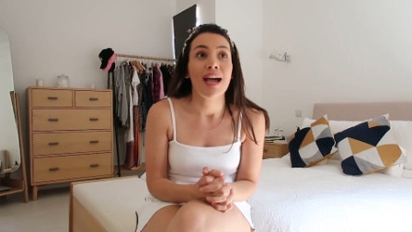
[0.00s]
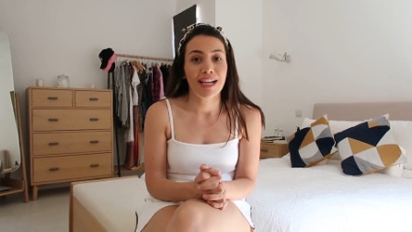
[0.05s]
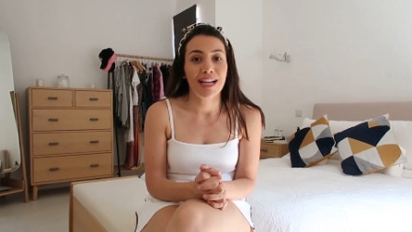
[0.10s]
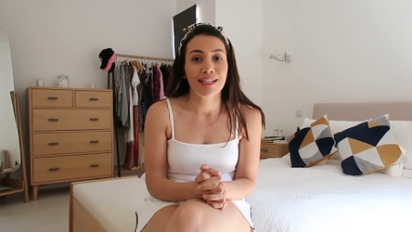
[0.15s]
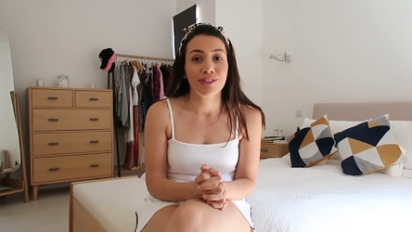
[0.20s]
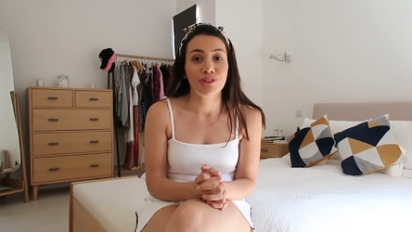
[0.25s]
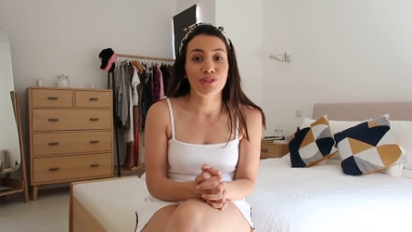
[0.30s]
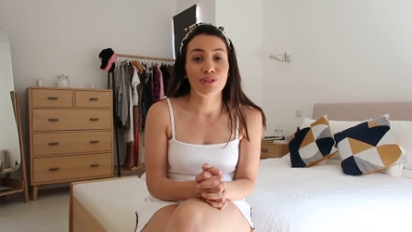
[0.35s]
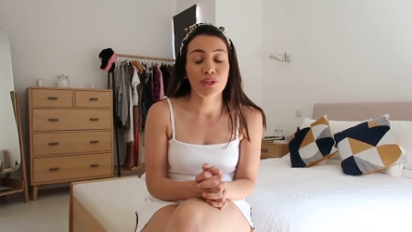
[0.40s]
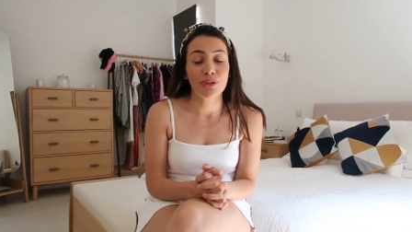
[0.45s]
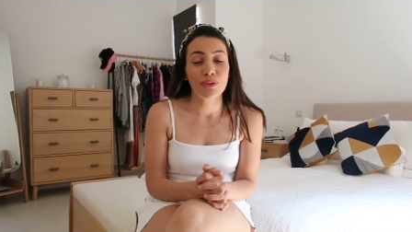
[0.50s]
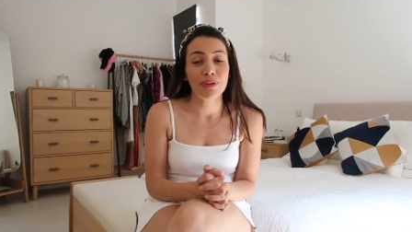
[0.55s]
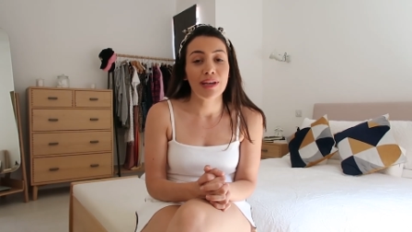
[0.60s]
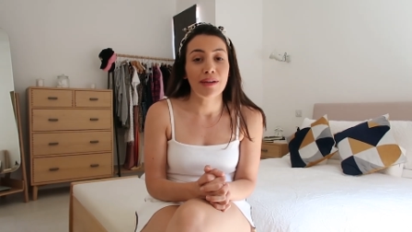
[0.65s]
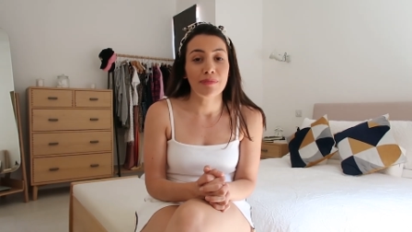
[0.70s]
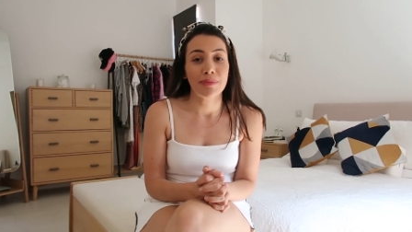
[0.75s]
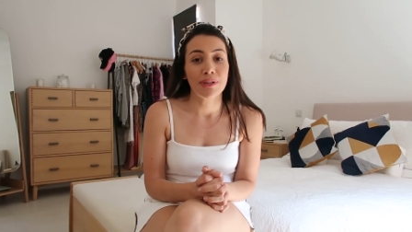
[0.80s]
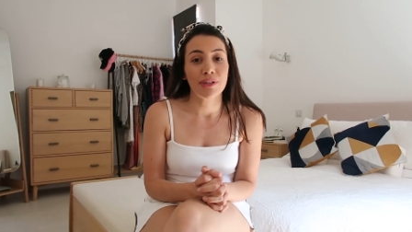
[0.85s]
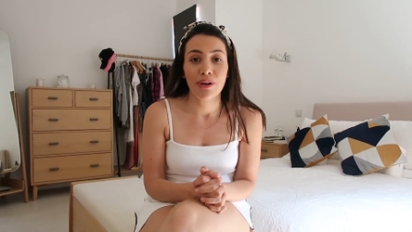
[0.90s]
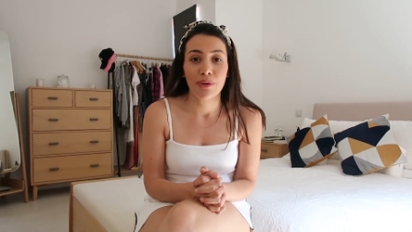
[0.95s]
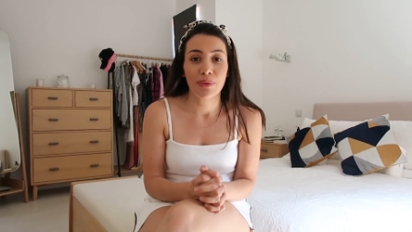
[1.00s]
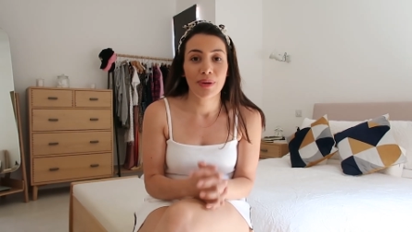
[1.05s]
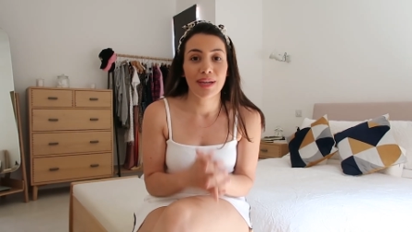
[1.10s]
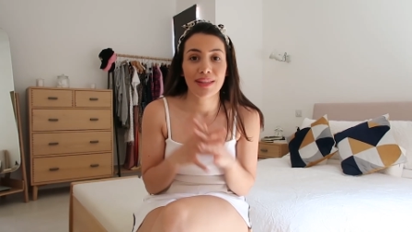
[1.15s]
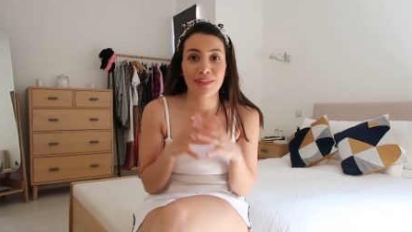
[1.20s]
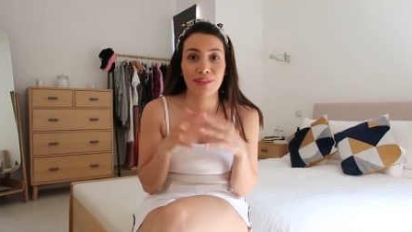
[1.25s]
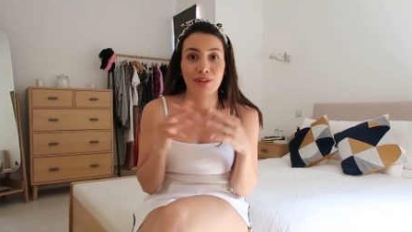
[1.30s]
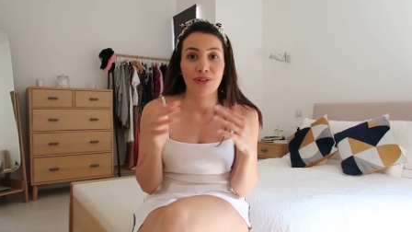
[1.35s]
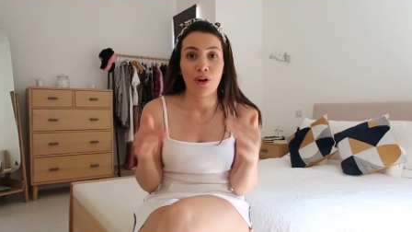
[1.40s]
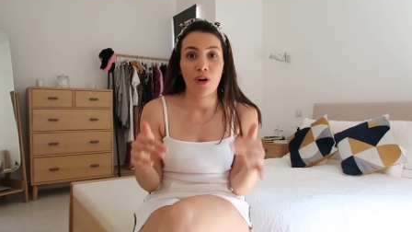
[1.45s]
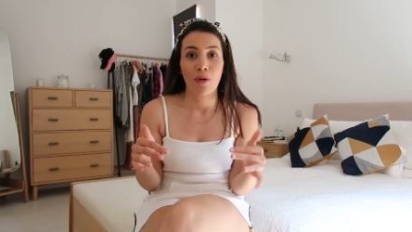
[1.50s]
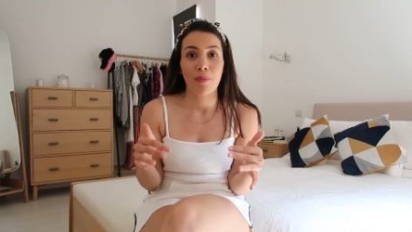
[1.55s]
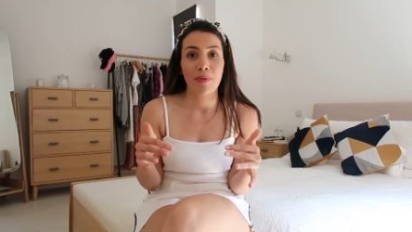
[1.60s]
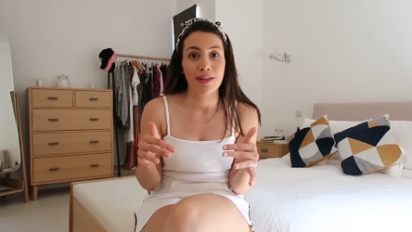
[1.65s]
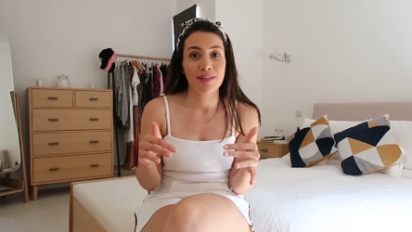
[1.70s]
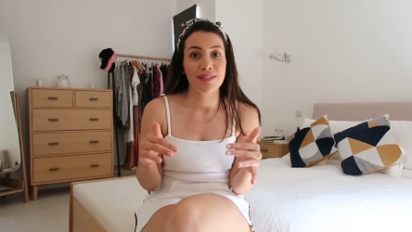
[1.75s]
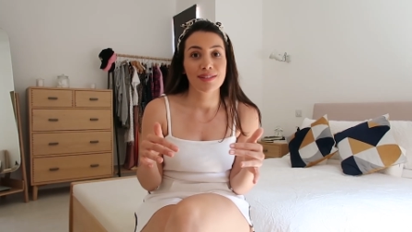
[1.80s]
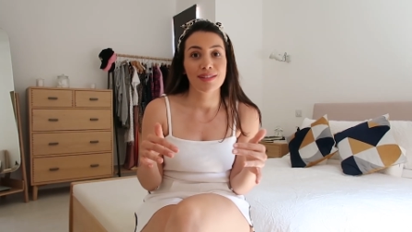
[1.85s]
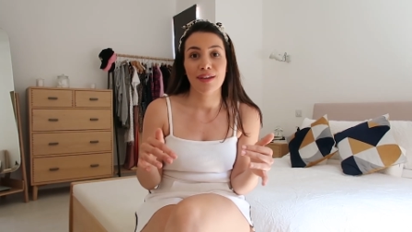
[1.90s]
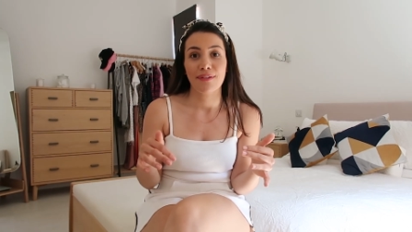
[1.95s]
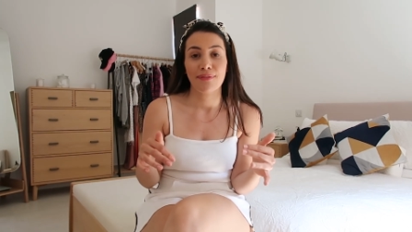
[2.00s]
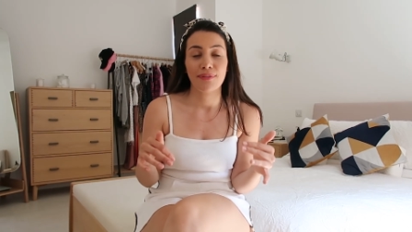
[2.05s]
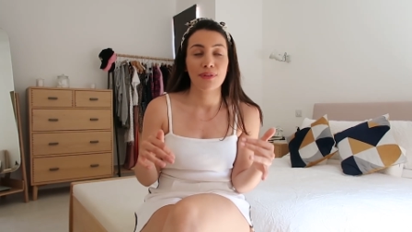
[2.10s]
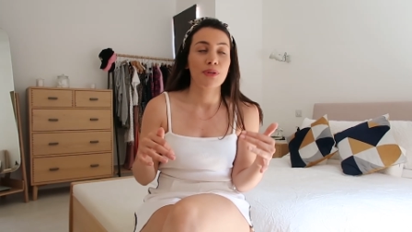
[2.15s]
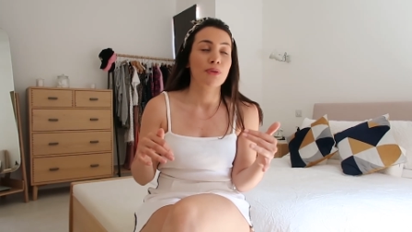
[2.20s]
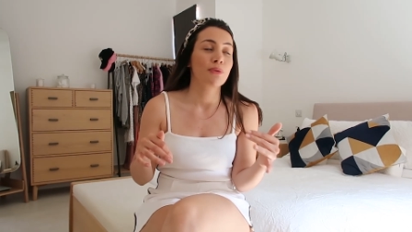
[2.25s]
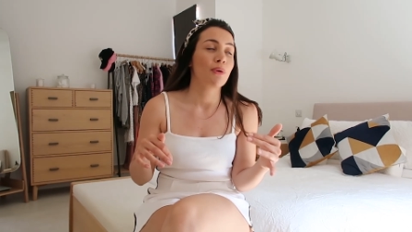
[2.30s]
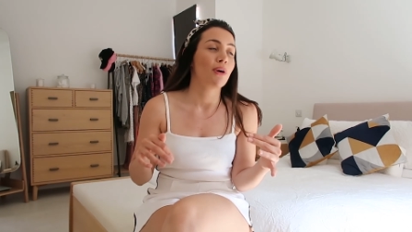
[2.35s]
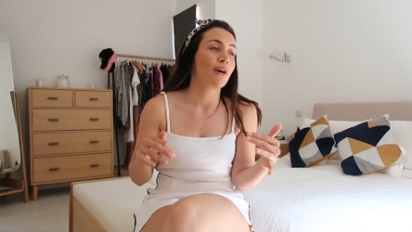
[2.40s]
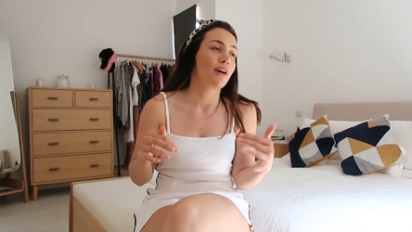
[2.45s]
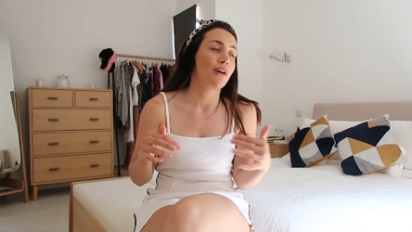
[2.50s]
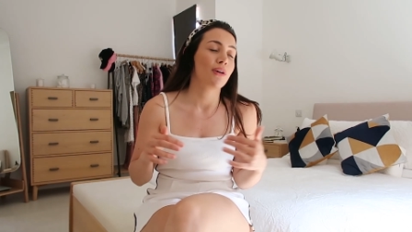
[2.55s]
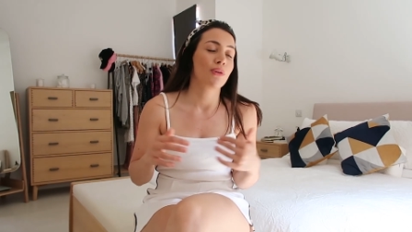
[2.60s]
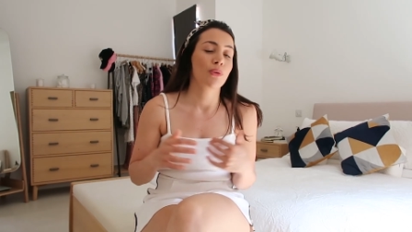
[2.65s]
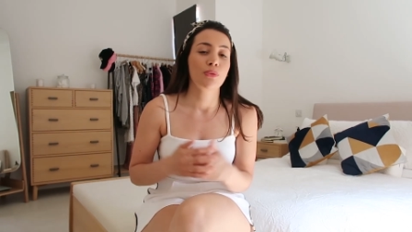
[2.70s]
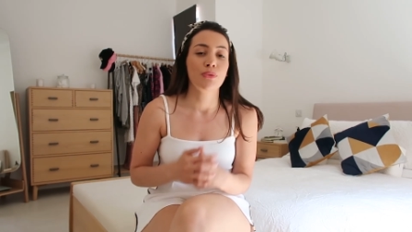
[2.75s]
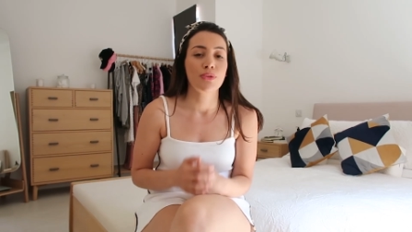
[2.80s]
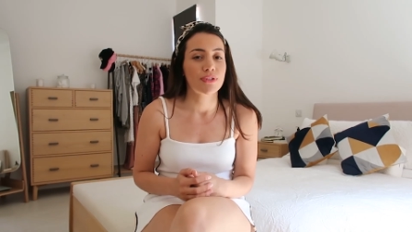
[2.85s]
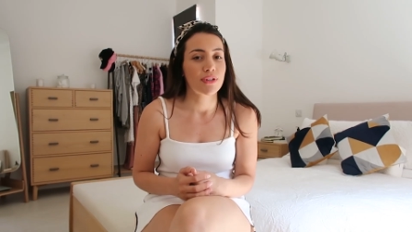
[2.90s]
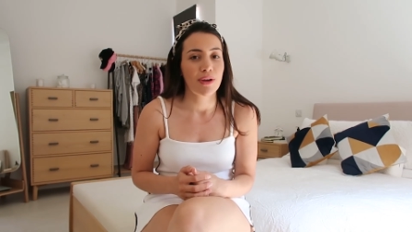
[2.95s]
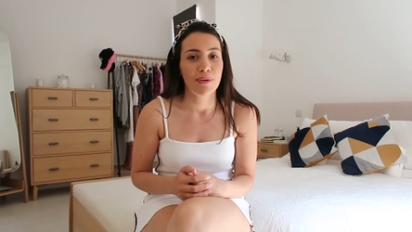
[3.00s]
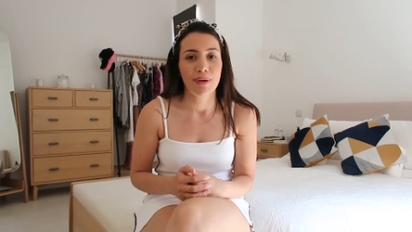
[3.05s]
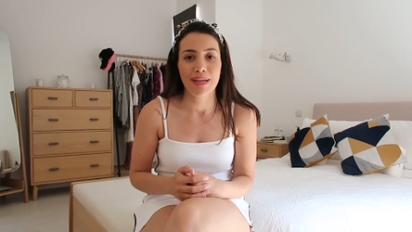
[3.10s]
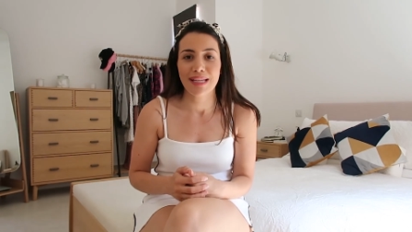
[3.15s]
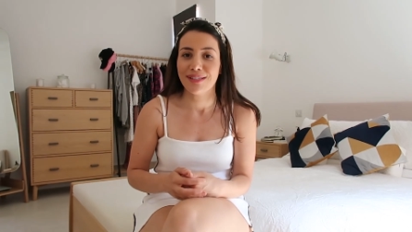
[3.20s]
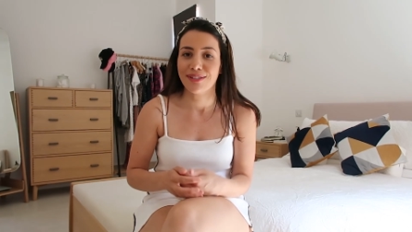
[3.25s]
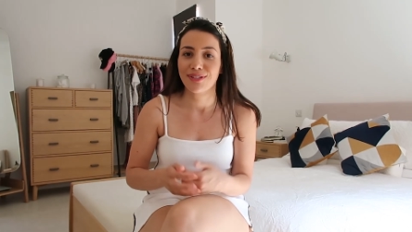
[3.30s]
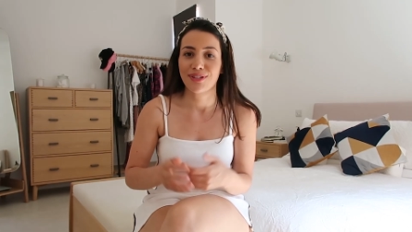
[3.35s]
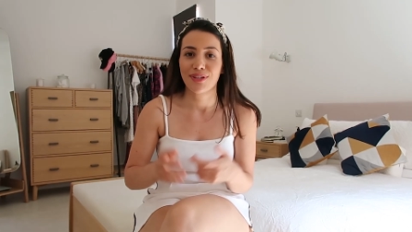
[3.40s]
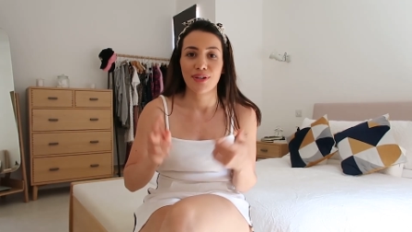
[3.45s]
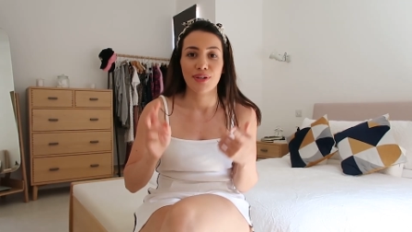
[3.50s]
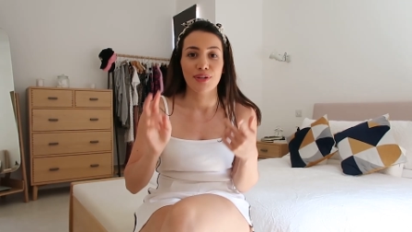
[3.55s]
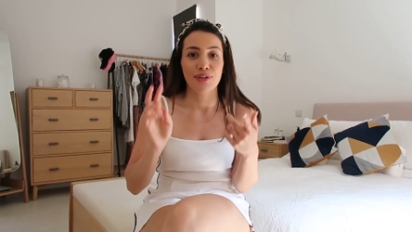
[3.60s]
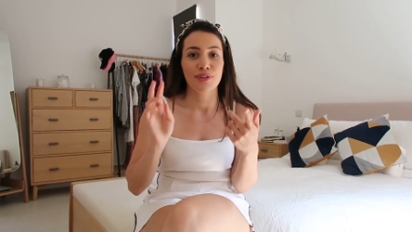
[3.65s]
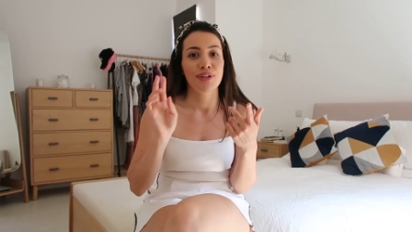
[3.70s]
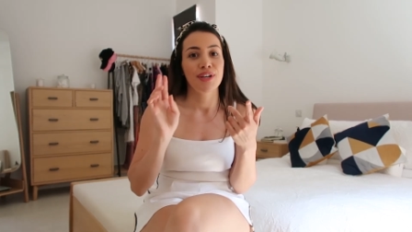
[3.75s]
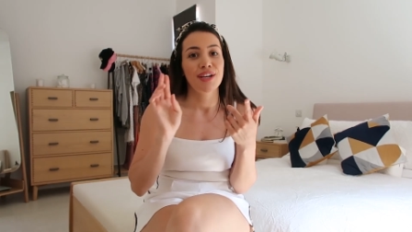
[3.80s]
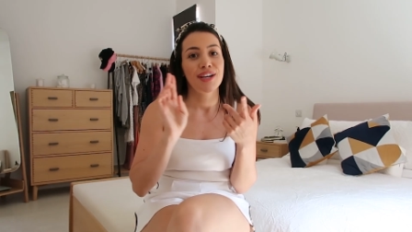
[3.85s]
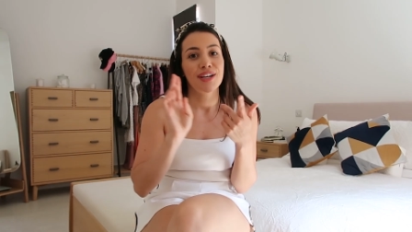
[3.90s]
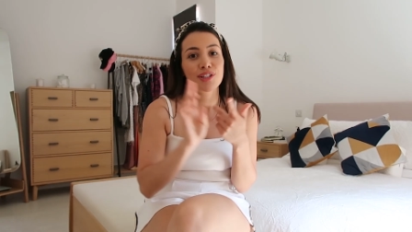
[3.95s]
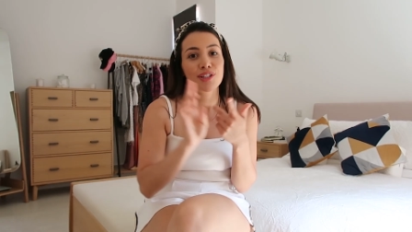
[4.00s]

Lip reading: And do let me know in the comments if you are also into